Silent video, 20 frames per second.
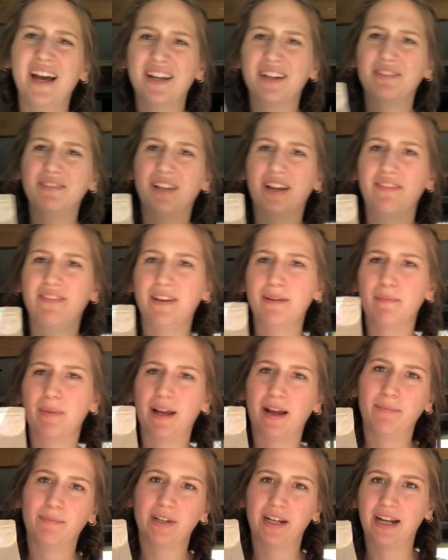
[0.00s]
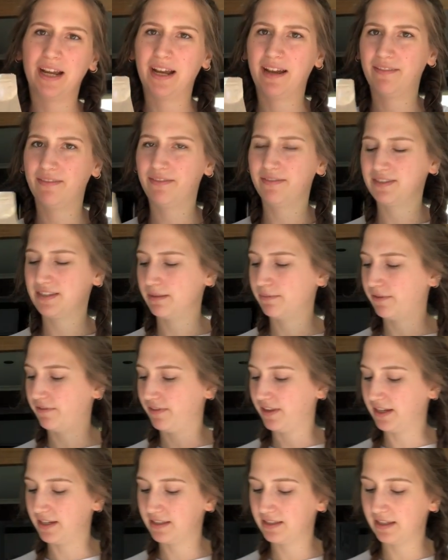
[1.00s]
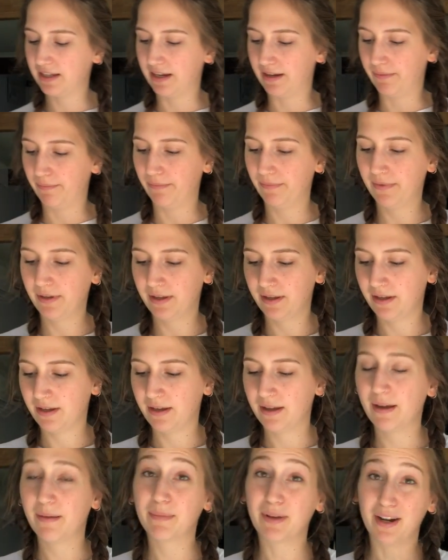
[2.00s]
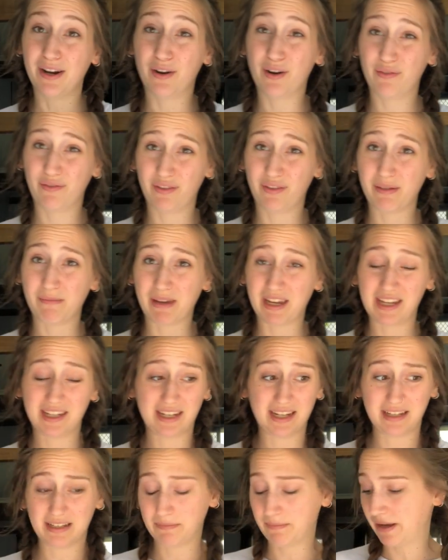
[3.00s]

I don't love it, but I'm gonna have some of this. Gonna hopefully make it taste